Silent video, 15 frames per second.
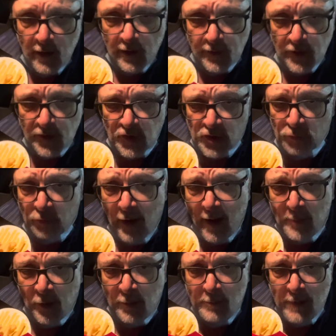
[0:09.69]
This is
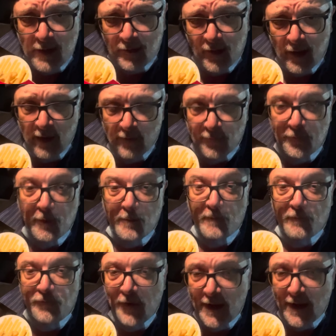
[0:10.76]
Robert Metcalf
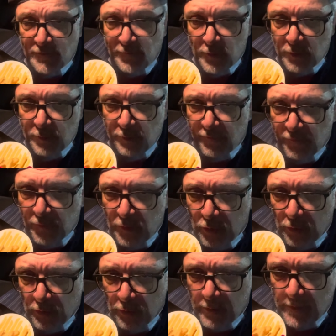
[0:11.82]
from Fast Food
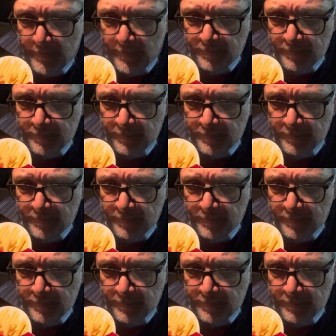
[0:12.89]
Review